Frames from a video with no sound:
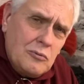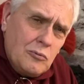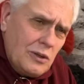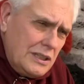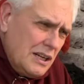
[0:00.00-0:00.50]

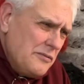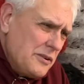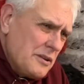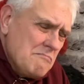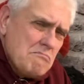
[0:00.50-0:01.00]
were
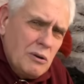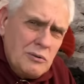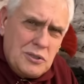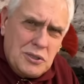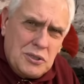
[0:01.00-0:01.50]
covered a
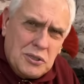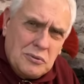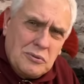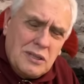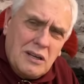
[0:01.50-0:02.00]

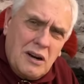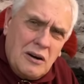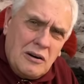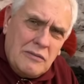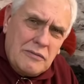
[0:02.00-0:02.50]
multitude
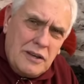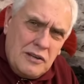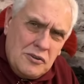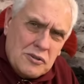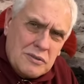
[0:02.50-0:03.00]
of
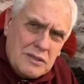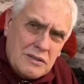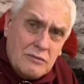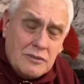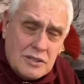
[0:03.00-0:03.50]
injuries,
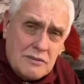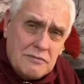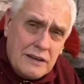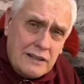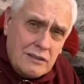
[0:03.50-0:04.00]
obviously
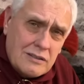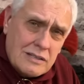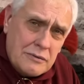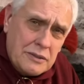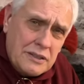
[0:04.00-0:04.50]
fatal
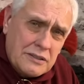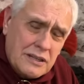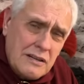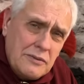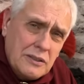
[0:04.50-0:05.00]
because they were in the
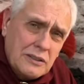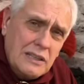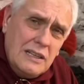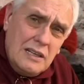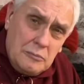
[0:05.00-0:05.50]
graveyard.
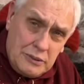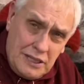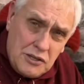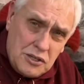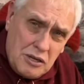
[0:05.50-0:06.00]
But
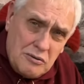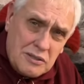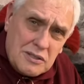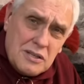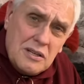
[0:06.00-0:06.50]
they showed
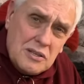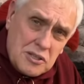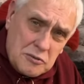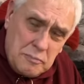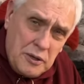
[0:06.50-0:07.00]
us
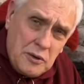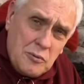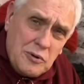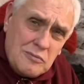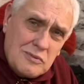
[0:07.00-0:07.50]
spear
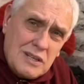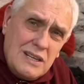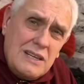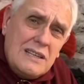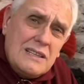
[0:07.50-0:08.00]
wounds.
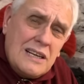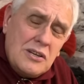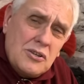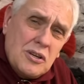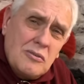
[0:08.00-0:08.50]
They
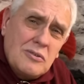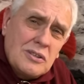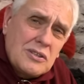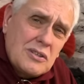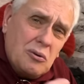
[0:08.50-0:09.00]
showed
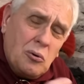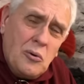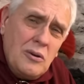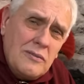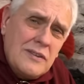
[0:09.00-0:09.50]
us
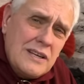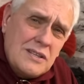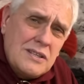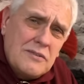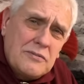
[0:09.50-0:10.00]
all of
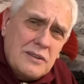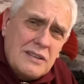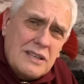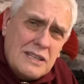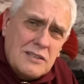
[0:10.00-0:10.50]
these
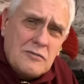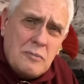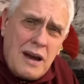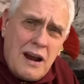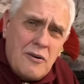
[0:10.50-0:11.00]
different things,
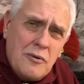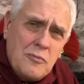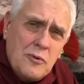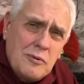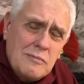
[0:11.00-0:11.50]
from arrow
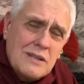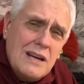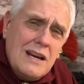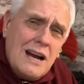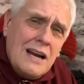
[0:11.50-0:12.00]
wounds.
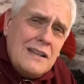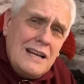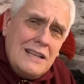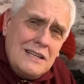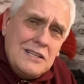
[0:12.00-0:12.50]
And
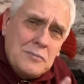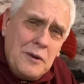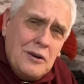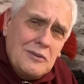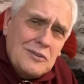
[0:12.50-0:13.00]
that leads
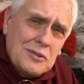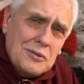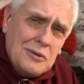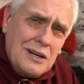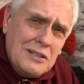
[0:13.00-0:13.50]
me on
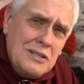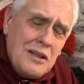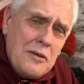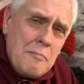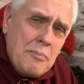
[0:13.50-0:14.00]
to
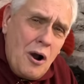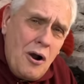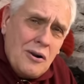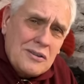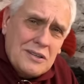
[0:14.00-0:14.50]
another
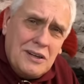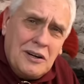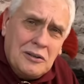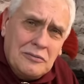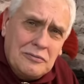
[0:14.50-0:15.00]
part
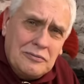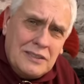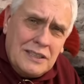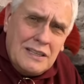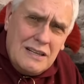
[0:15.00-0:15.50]
of
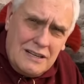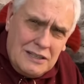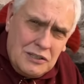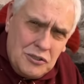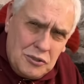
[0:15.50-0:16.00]
the
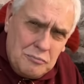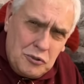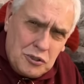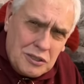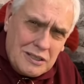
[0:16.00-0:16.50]

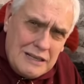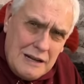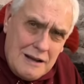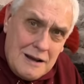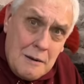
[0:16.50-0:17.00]
Egyptian
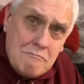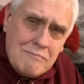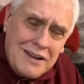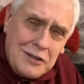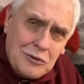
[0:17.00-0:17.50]

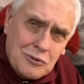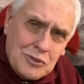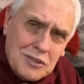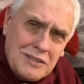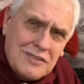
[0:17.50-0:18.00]
medical
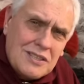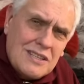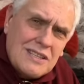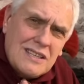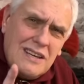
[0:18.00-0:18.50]

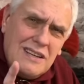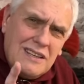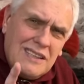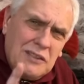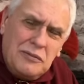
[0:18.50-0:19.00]
services.
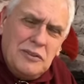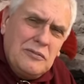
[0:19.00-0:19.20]
If you've